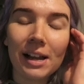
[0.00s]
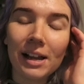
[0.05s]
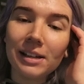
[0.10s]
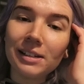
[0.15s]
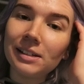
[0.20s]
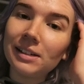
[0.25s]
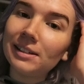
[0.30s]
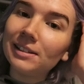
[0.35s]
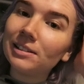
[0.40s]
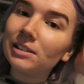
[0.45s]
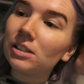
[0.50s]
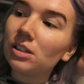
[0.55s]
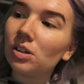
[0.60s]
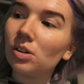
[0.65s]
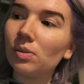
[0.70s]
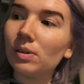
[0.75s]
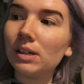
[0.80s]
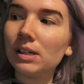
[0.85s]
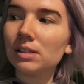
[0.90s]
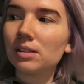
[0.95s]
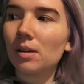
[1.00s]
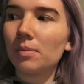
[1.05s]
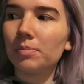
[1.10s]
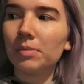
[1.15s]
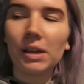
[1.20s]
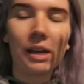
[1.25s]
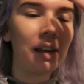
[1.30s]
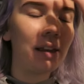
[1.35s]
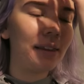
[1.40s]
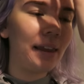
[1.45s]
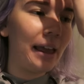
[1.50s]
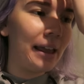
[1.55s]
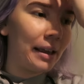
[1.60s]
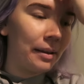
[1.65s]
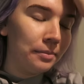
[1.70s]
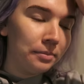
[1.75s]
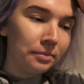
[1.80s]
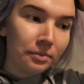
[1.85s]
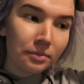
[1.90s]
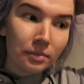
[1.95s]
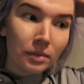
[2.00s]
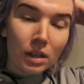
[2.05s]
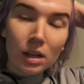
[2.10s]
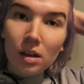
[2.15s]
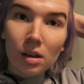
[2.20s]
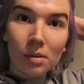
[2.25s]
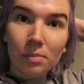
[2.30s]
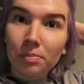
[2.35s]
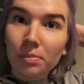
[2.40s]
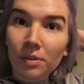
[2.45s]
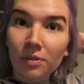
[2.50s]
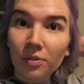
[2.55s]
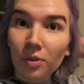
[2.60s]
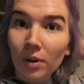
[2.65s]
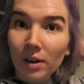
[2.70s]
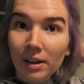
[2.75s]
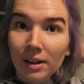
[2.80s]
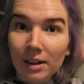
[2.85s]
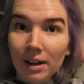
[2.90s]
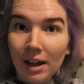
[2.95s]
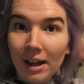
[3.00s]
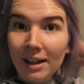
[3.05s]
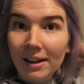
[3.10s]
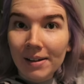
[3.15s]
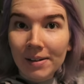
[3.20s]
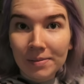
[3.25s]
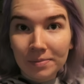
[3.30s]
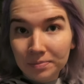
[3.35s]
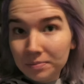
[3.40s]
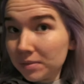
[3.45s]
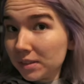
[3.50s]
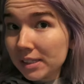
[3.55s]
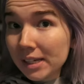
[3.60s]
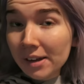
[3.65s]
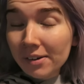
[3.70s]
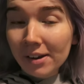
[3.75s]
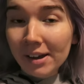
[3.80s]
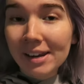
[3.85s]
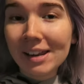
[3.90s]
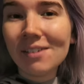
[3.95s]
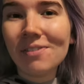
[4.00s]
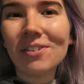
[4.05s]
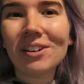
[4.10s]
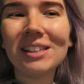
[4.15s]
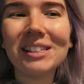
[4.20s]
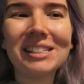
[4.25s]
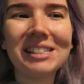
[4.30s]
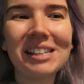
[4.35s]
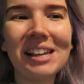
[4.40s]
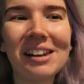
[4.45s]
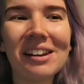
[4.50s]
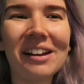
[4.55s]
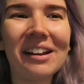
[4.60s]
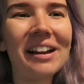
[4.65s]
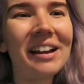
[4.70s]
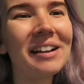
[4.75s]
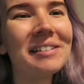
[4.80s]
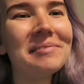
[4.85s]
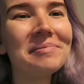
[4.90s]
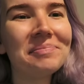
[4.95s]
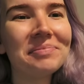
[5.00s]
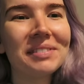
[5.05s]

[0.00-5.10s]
I need to eat something like before I get ready for this dinner.